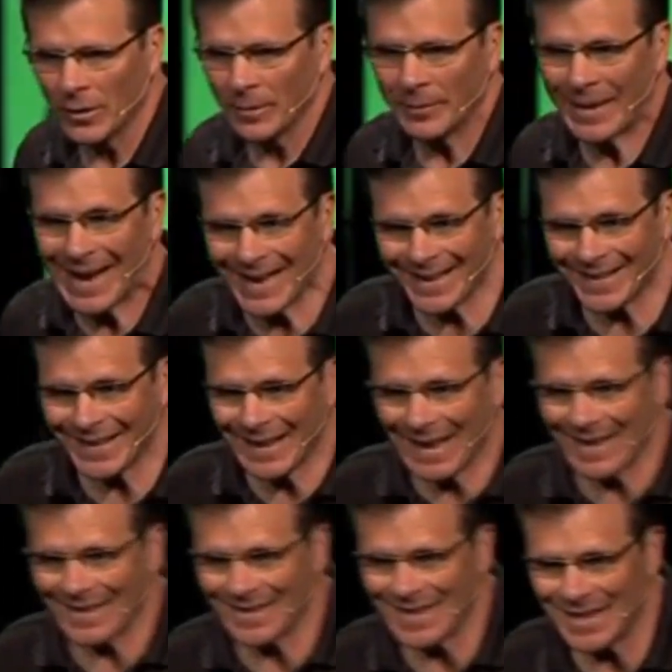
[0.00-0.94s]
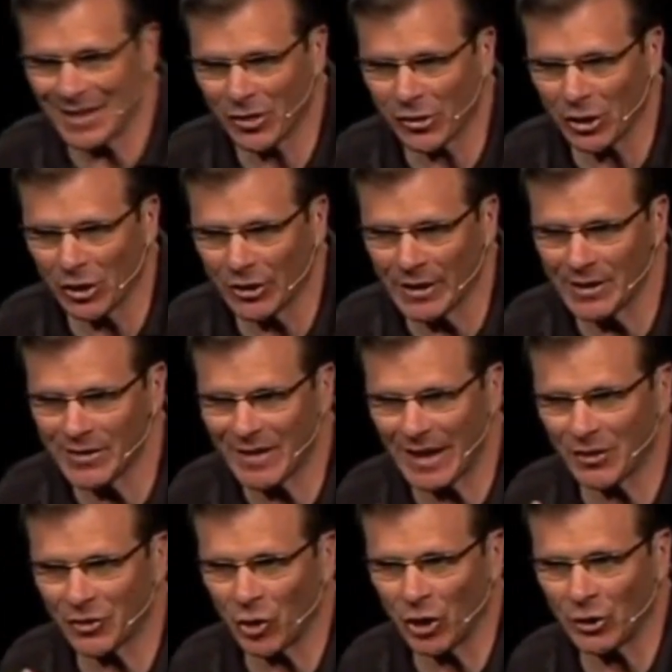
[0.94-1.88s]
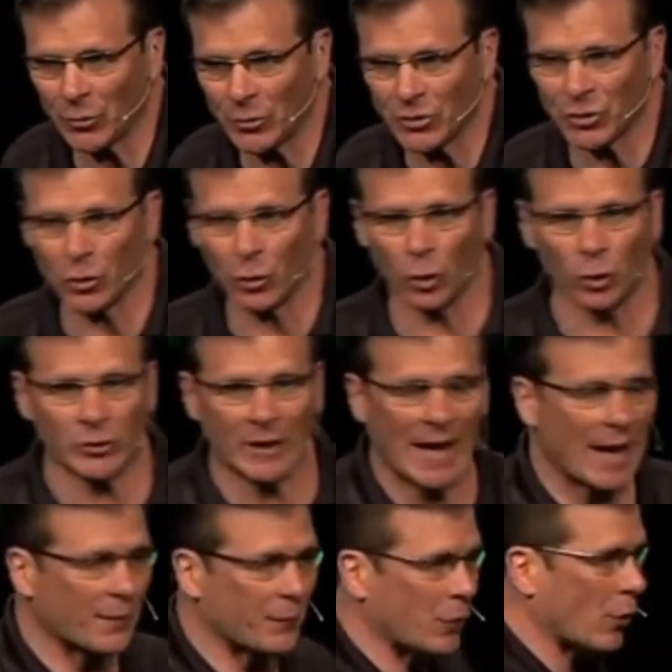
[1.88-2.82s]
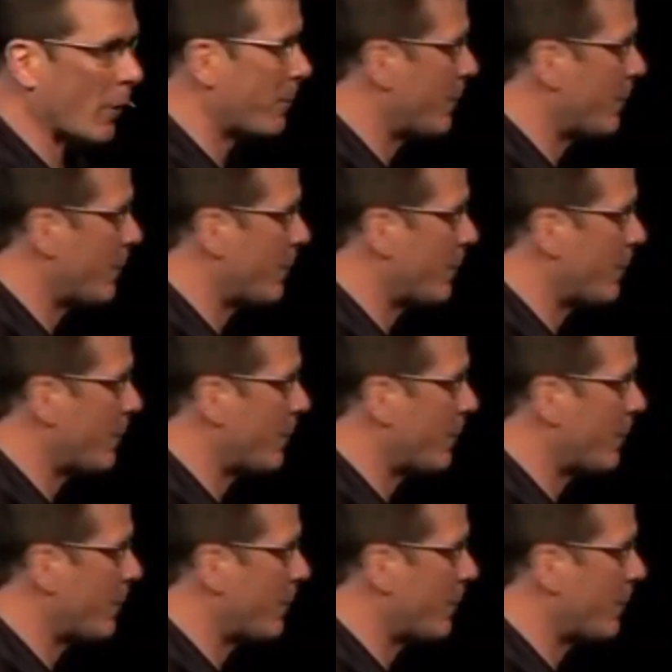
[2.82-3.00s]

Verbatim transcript: Back in the 1930s, they thought it was cool to have your